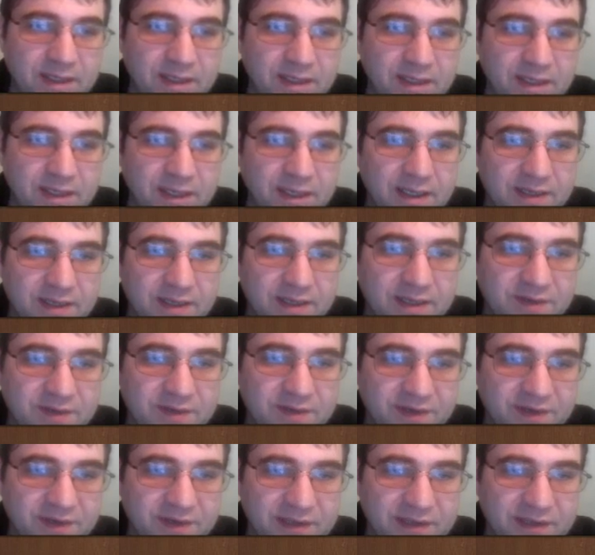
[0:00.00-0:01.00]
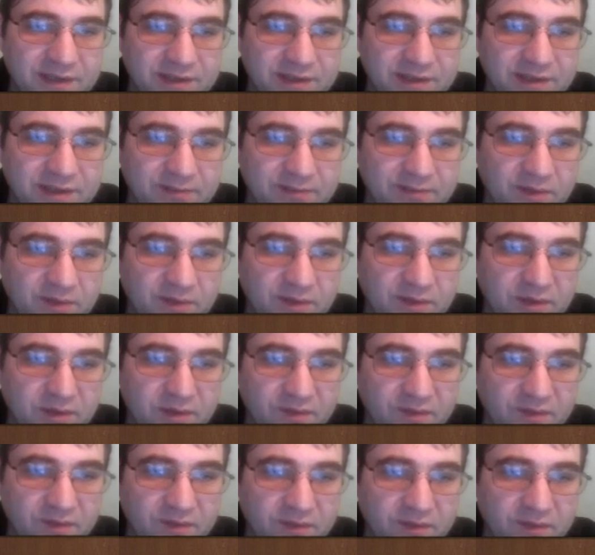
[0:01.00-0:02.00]
and this ended up
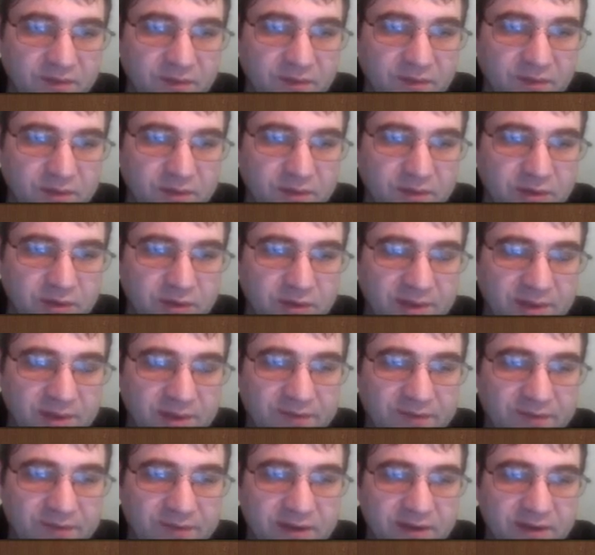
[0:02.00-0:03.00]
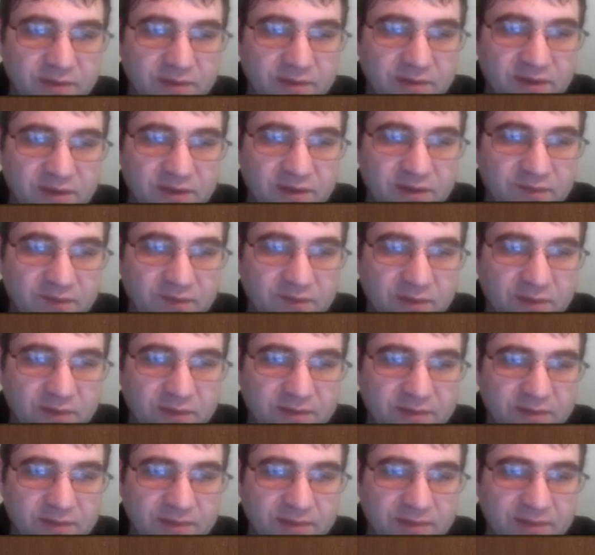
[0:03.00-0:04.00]
going very well
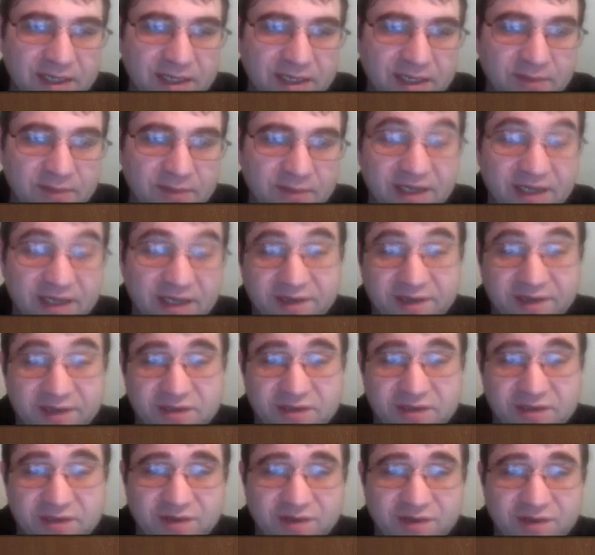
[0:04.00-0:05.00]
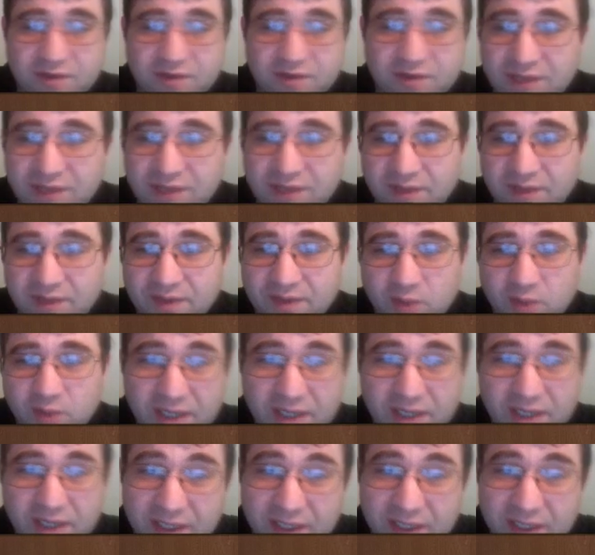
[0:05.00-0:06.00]
for black. Black is actually still down the
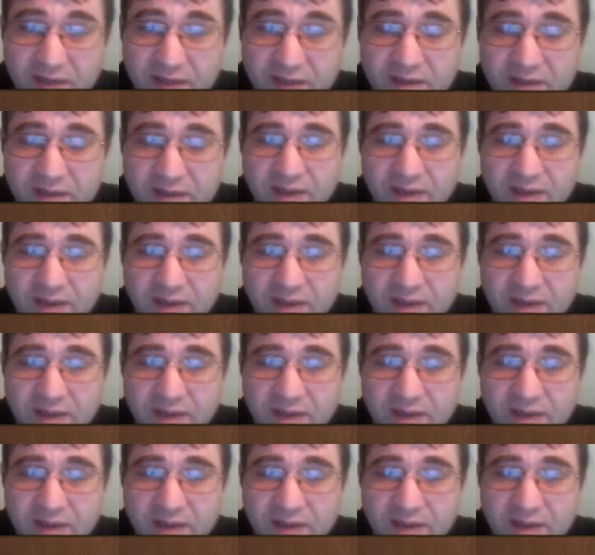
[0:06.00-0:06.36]
pawn here,